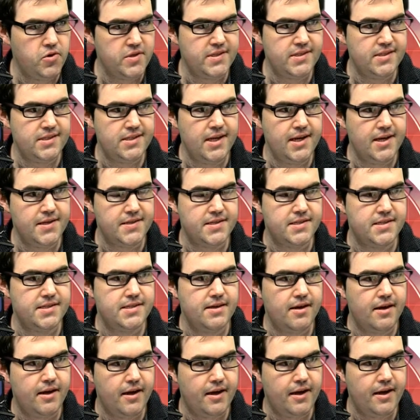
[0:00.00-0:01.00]

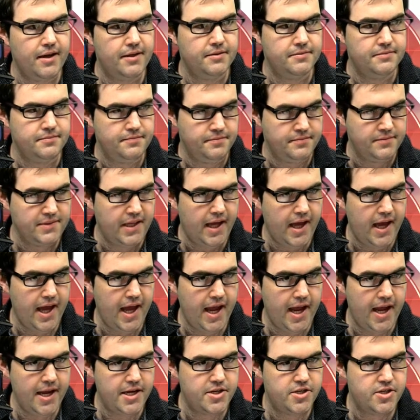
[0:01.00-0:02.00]
sinister
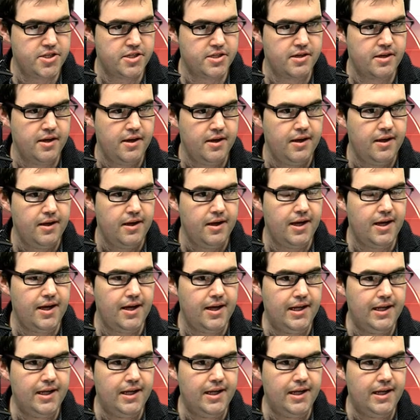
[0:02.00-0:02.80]
edge uh,